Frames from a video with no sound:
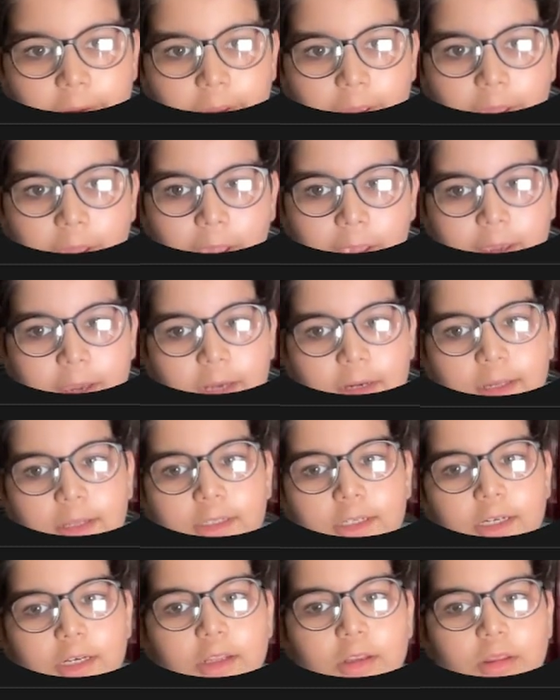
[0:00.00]
I can
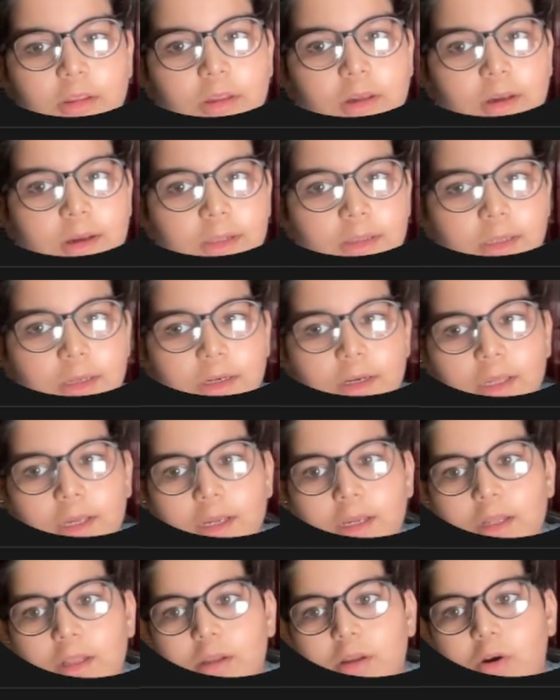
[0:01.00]
color
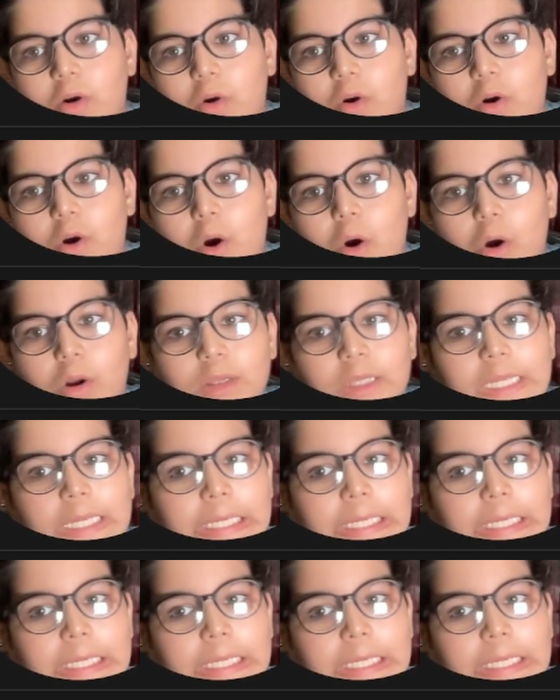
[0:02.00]
only